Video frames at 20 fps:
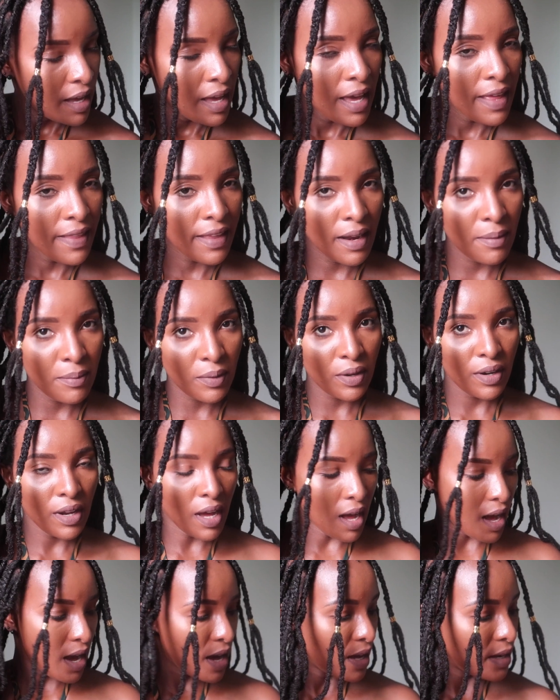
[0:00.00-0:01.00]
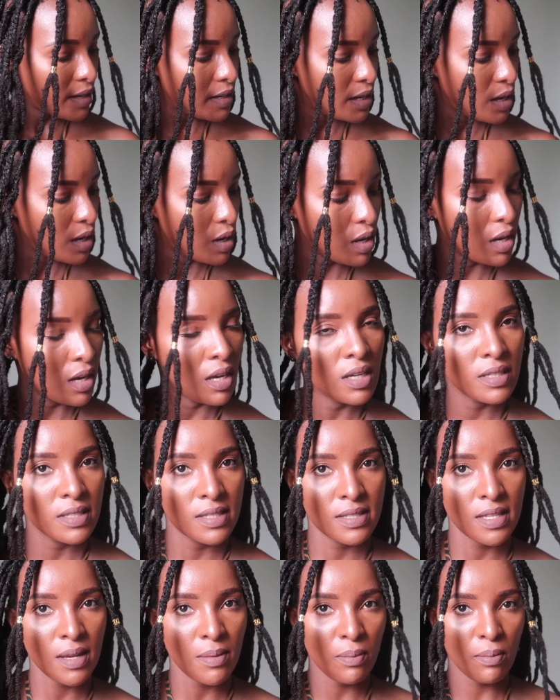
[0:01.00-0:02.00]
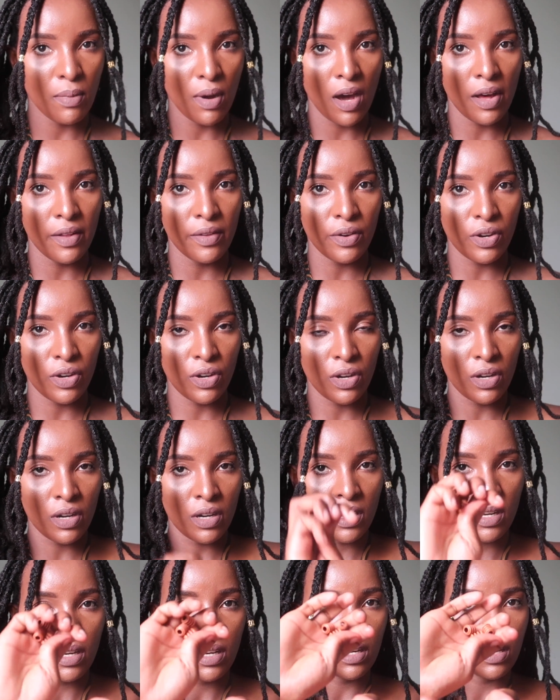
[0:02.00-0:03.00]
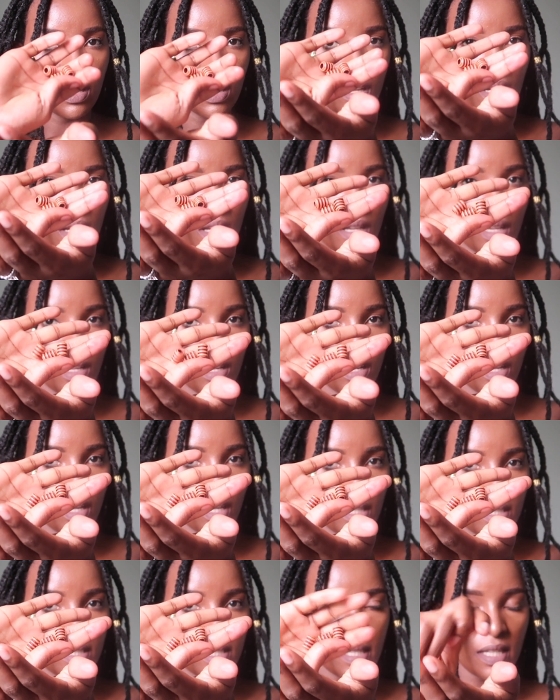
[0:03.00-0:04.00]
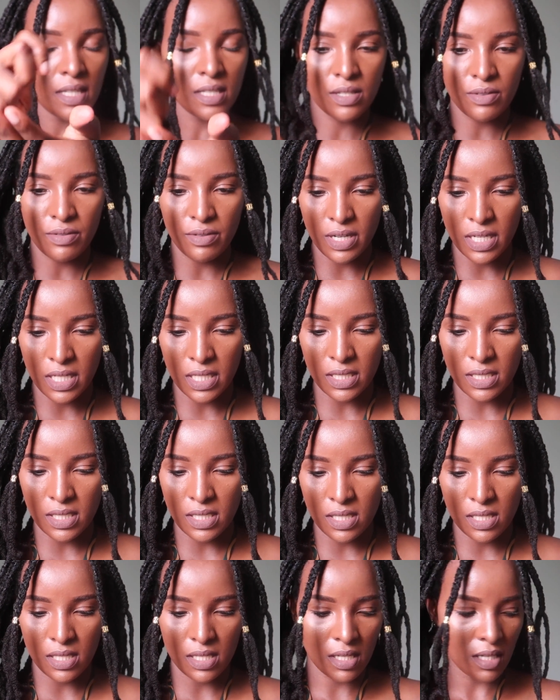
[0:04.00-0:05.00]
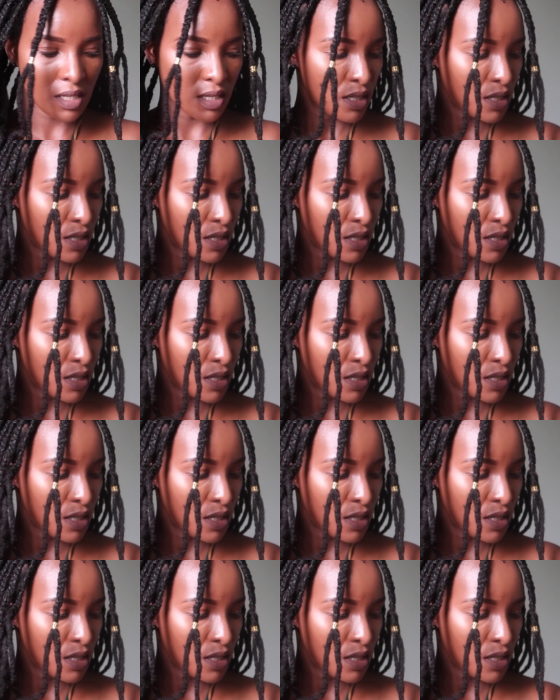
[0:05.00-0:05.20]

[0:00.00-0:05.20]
And then I'm gonna add some other accessories.